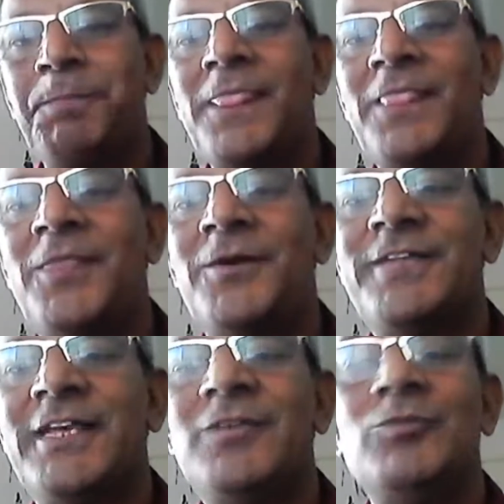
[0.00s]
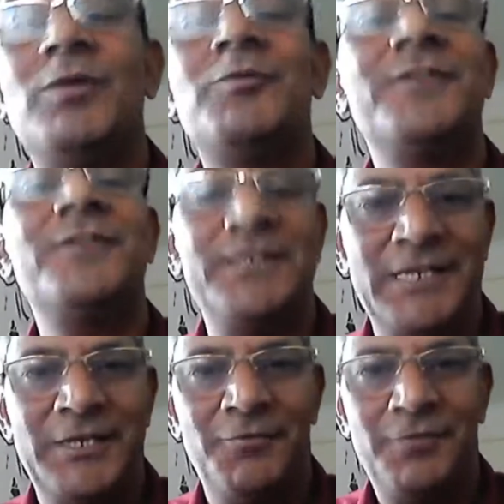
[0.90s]
Third thing is, we have not corrected
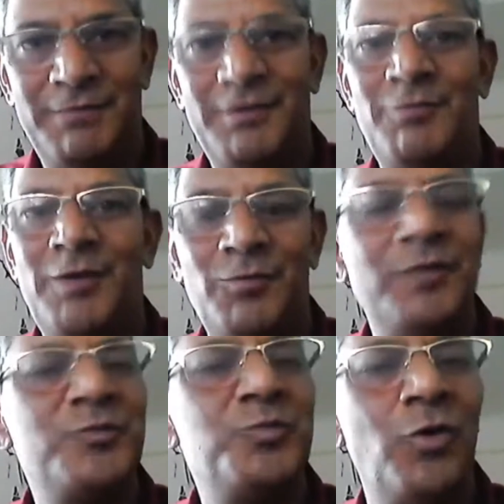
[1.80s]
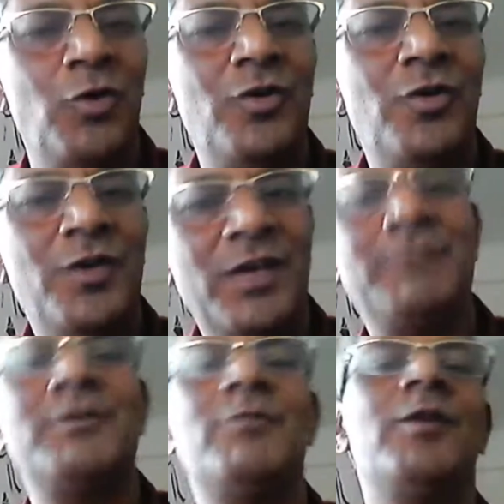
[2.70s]
enough. Even when we spoke,
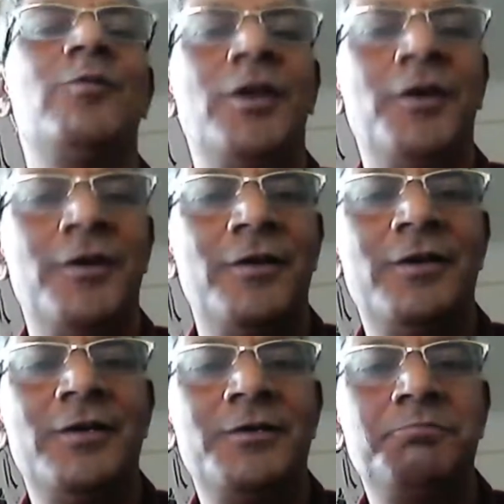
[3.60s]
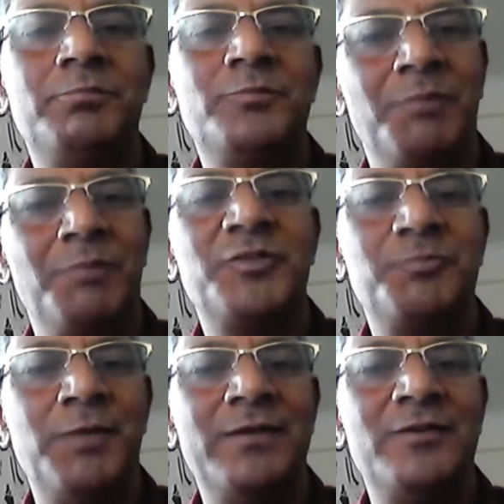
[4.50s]
even when we heard somebody
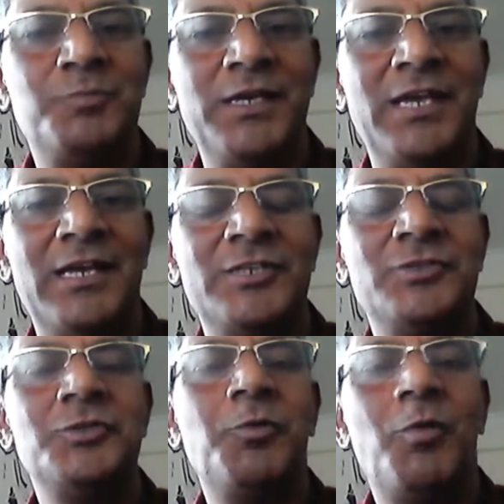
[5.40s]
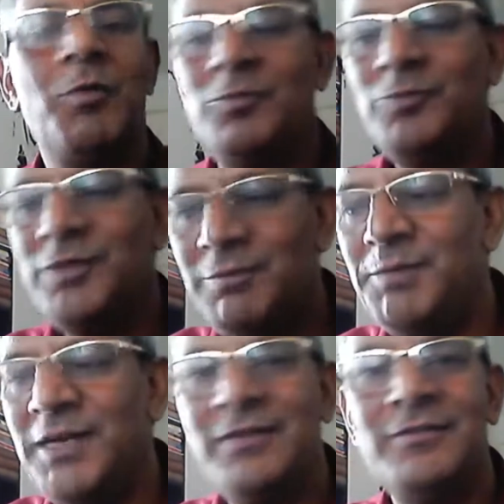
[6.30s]
speak English, we never
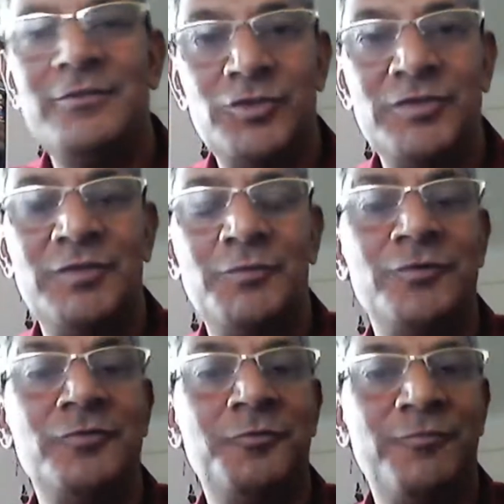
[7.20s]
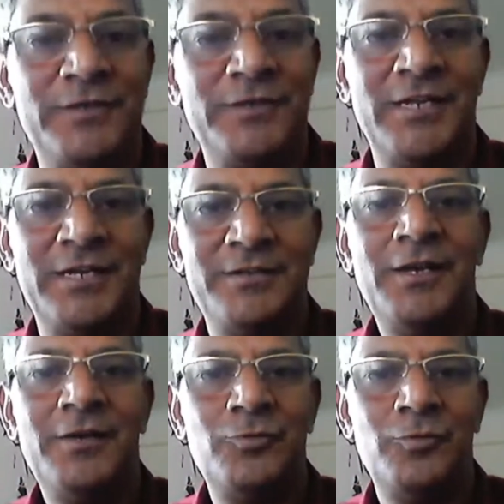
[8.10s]
made a conscious effort to fix that,
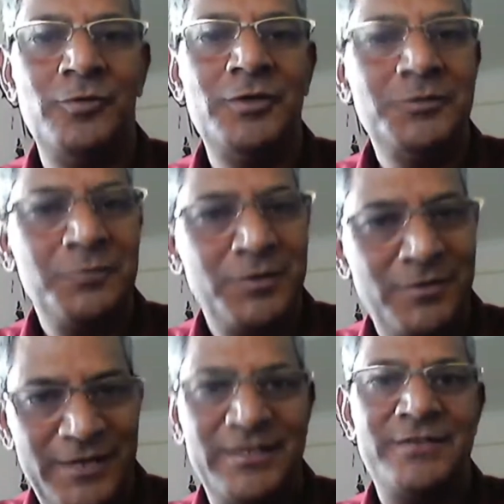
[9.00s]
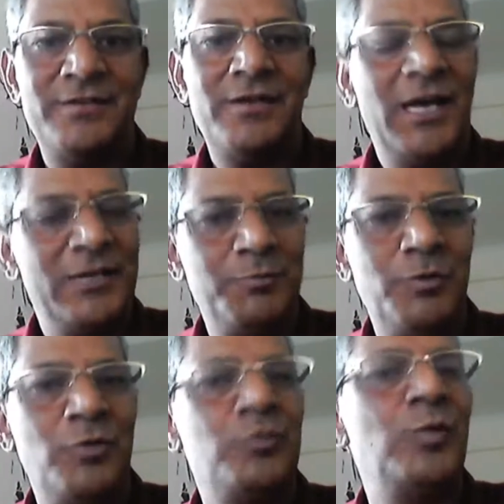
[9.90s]
to correct that. Either
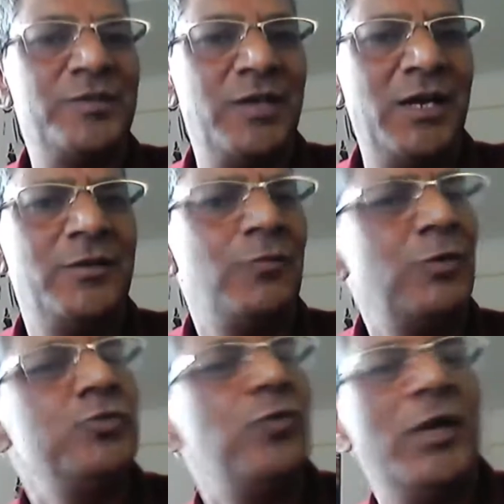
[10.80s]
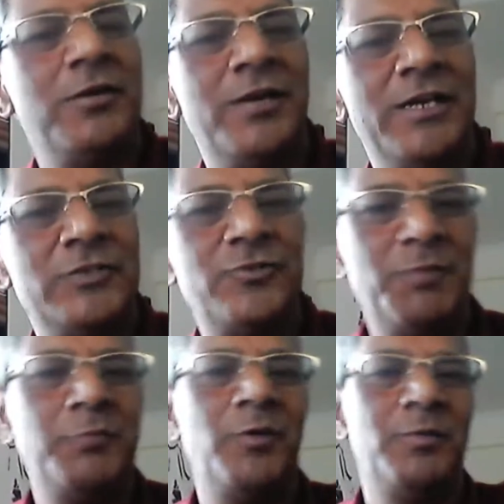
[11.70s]
because we were scared that, why should I correct? It's not
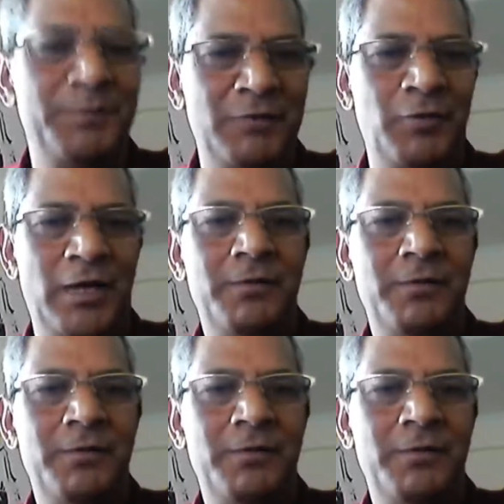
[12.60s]
my problem anyway.